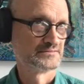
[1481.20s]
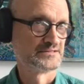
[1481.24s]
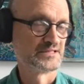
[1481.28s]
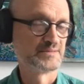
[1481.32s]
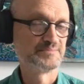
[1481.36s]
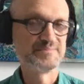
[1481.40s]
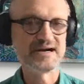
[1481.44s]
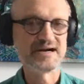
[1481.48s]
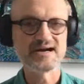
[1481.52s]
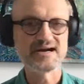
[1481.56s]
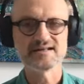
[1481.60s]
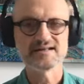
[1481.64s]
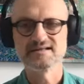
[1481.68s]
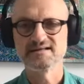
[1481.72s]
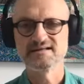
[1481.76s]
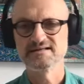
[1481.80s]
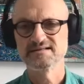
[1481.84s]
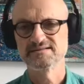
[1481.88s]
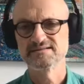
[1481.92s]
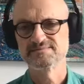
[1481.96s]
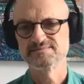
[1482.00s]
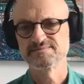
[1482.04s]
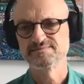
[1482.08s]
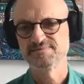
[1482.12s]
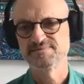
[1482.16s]
Your
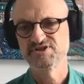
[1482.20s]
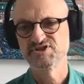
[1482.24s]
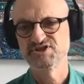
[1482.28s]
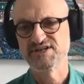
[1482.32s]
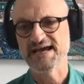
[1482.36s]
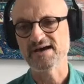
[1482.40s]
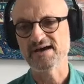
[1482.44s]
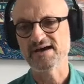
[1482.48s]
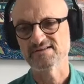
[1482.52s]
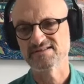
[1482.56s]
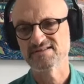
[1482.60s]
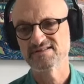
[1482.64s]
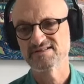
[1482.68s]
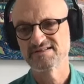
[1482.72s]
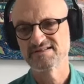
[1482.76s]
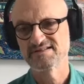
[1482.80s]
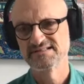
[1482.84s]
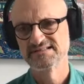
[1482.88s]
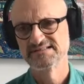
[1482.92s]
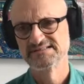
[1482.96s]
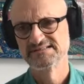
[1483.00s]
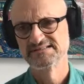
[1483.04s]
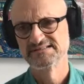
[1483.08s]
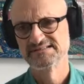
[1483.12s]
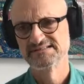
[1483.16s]
partner
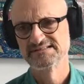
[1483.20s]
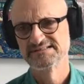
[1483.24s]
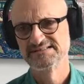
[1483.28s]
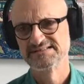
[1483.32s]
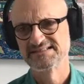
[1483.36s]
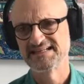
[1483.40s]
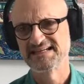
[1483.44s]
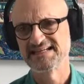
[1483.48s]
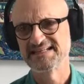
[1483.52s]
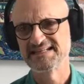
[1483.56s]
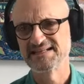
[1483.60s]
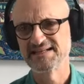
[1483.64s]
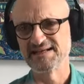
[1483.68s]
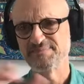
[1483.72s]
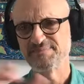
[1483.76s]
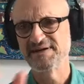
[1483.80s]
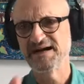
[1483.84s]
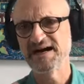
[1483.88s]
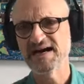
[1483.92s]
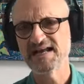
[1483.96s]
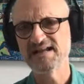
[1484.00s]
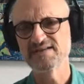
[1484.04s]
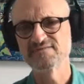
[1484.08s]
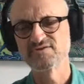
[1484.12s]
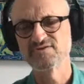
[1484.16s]
shouts, and a
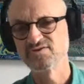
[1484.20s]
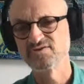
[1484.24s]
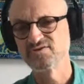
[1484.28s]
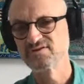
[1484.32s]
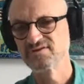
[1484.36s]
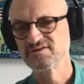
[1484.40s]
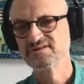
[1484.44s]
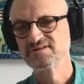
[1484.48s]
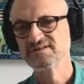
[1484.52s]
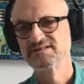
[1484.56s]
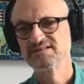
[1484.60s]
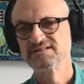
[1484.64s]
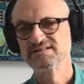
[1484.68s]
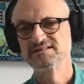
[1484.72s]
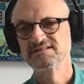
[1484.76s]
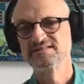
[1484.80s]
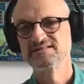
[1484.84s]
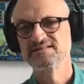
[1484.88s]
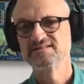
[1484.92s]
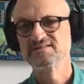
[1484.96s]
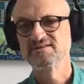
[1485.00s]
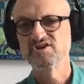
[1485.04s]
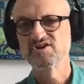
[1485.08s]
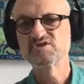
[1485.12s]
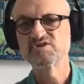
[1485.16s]
part of you
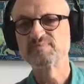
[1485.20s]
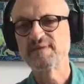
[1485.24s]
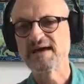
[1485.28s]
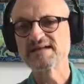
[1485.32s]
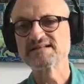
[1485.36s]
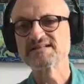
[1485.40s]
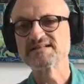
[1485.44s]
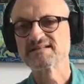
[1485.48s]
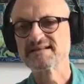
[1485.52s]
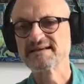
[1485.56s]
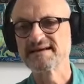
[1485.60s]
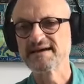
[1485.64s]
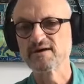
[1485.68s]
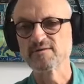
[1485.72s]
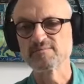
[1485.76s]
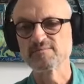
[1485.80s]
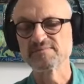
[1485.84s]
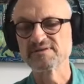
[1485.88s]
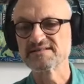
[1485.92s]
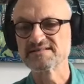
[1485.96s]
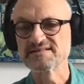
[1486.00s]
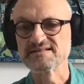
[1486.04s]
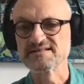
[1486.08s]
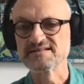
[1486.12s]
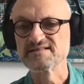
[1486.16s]
goes back to the
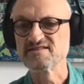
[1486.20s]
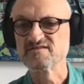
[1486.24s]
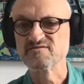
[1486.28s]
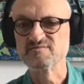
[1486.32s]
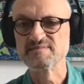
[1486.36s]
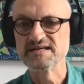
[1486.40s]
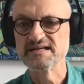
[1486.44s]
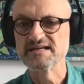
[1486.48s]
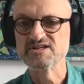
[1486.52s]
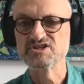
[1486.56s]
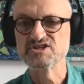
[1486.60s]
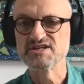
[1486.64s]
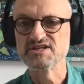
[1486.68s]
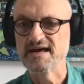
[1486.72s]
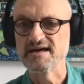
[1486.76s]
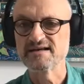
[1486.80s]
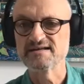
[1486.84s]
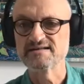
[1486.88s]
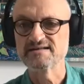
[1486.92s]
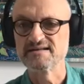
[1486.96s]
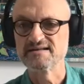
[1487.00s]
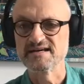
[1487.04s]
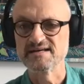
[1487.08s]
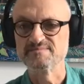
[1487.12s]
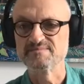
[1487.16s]
helplessness of being
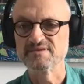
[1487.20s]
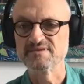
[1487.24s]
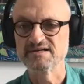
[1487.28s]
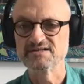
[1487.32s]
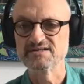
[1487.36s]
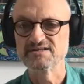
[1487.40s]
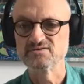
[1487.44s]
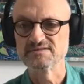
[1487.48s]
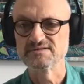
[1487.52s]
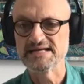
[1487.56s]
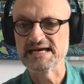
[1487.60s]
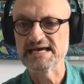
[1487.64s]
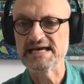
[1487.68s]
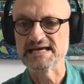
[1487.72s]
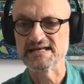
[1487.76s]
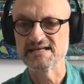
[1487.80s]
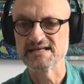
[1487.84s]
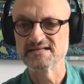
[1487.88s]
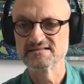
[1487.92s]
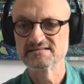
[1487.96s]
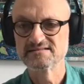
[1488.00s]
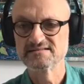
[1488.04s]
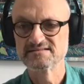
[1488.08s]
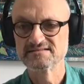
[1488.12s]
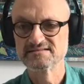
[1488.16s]
shouted at by your
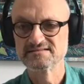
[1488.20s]
dad